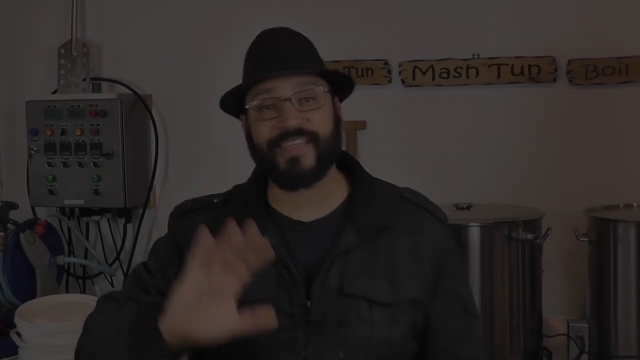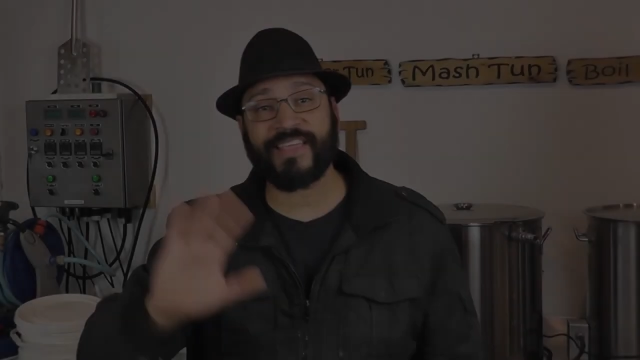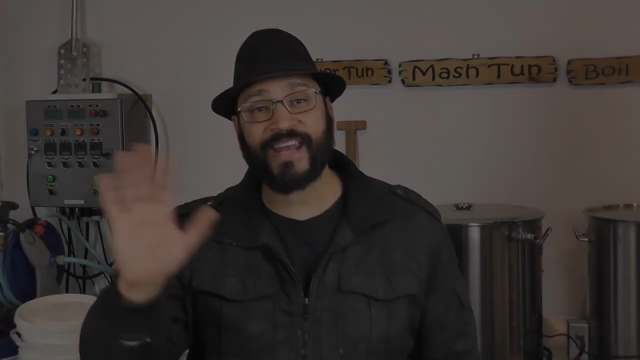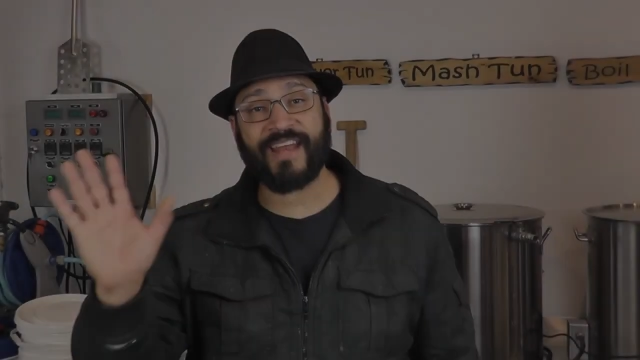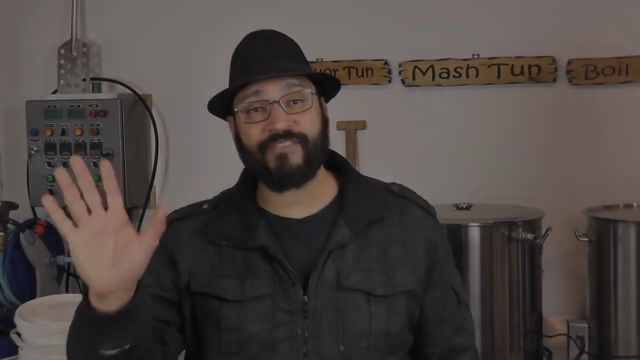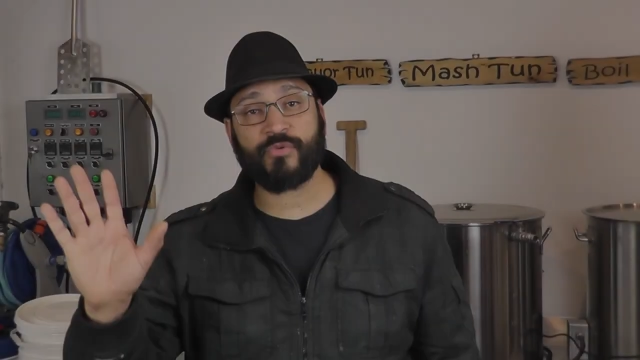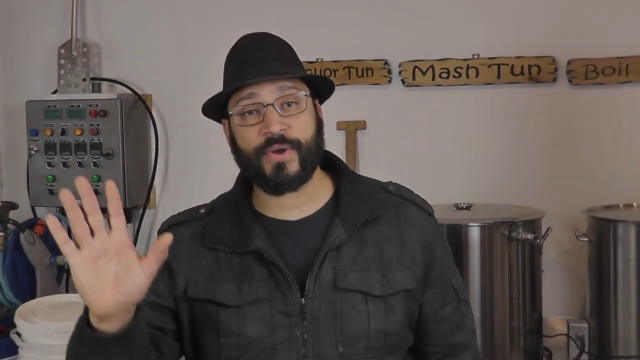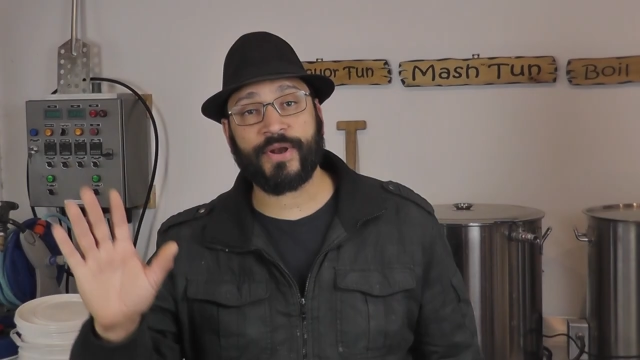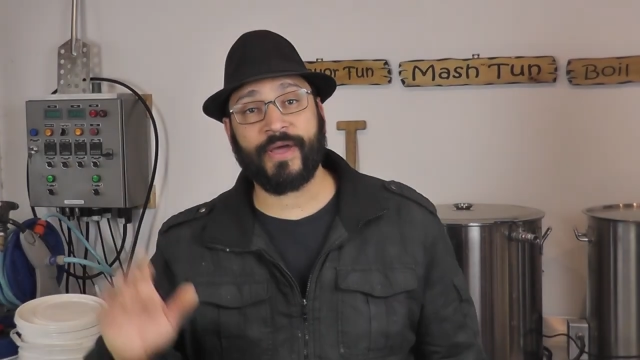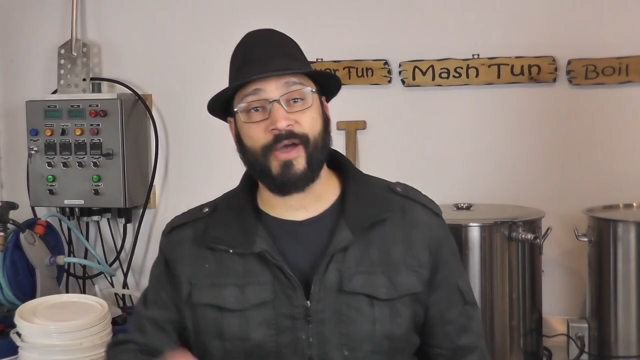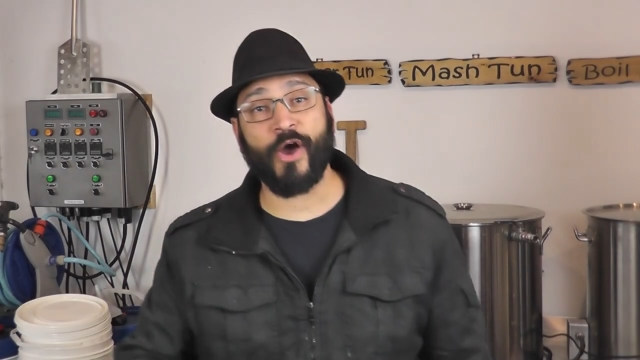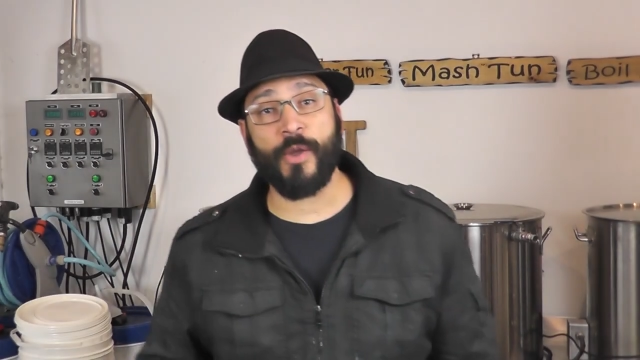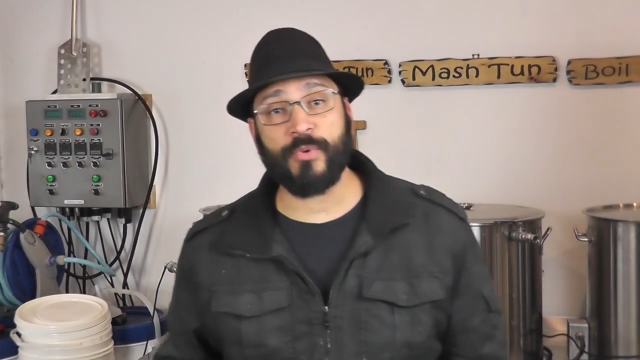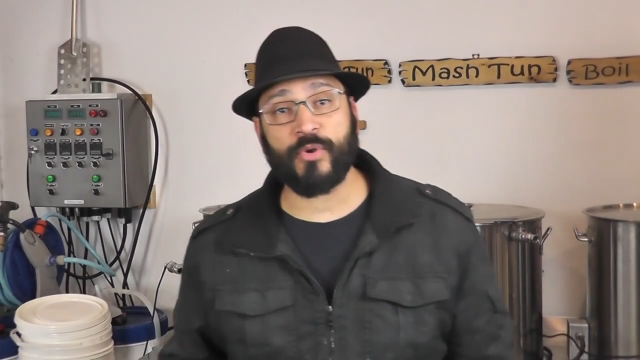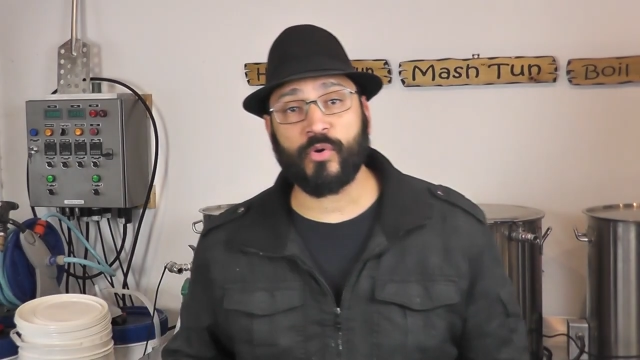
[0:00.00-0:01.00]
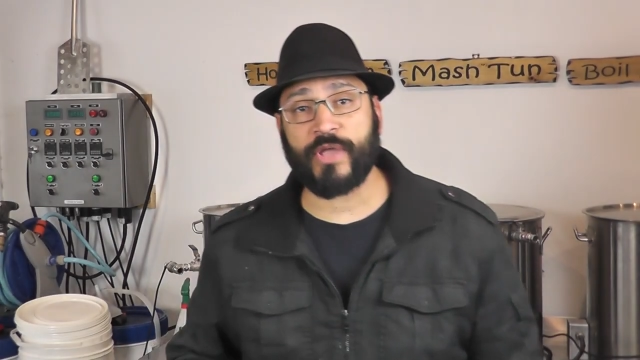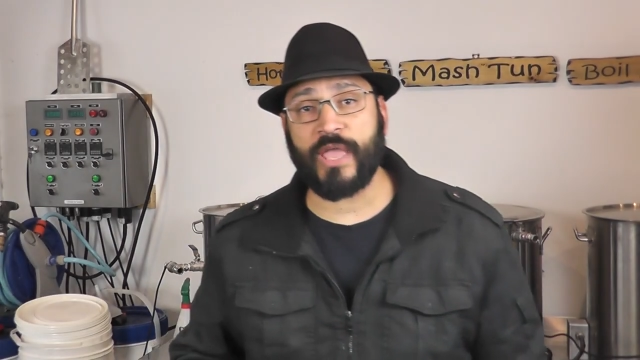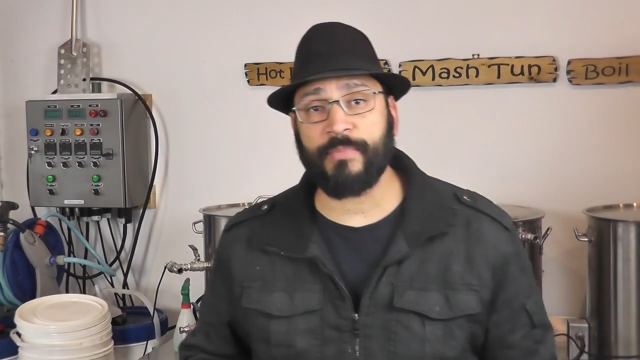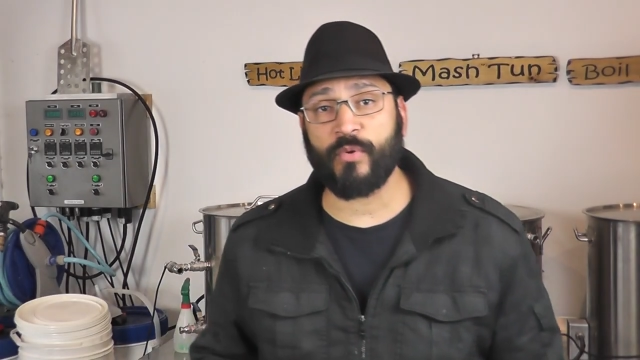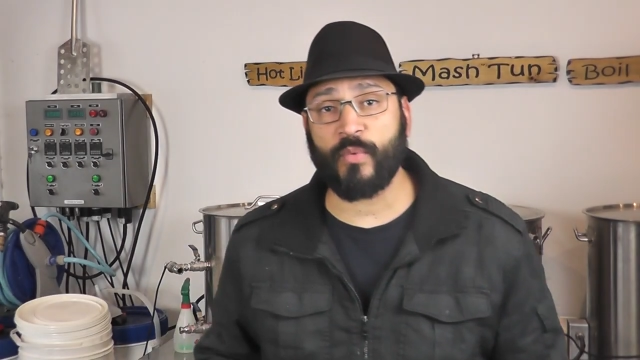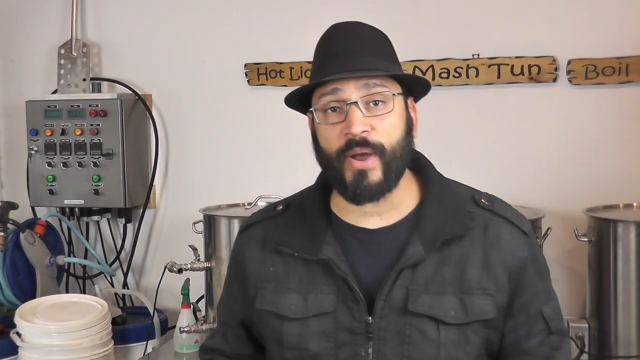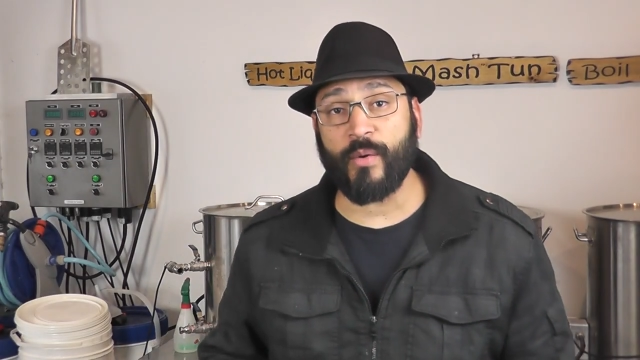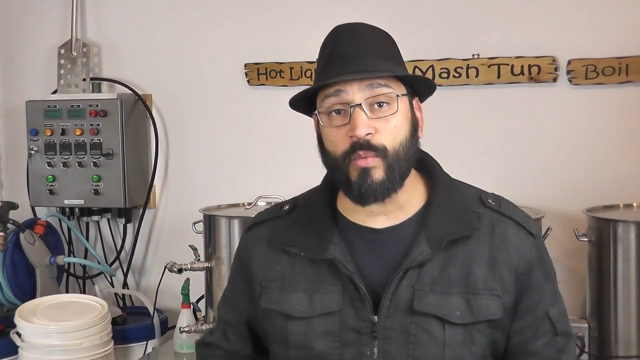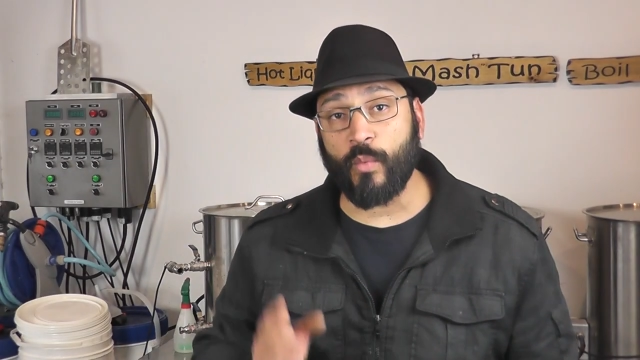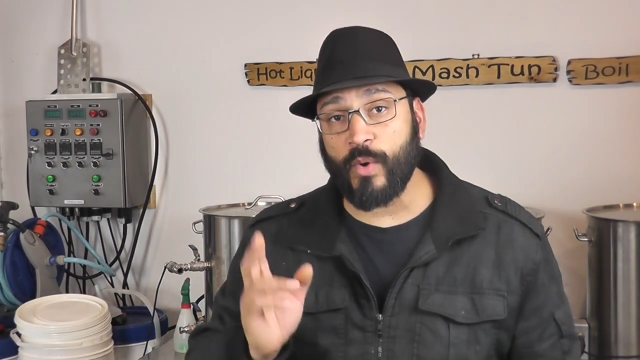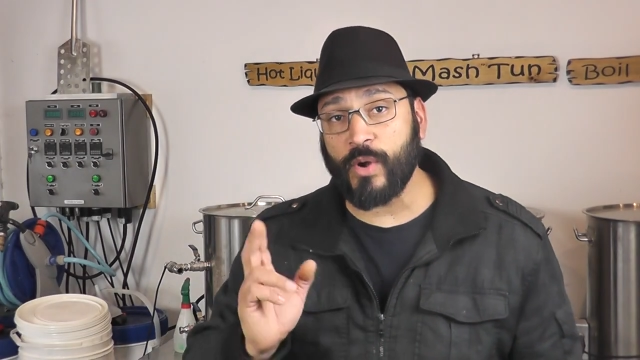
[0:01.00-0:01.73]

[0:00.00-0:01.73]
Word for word: G'day everyone, I hope you're all keeping well.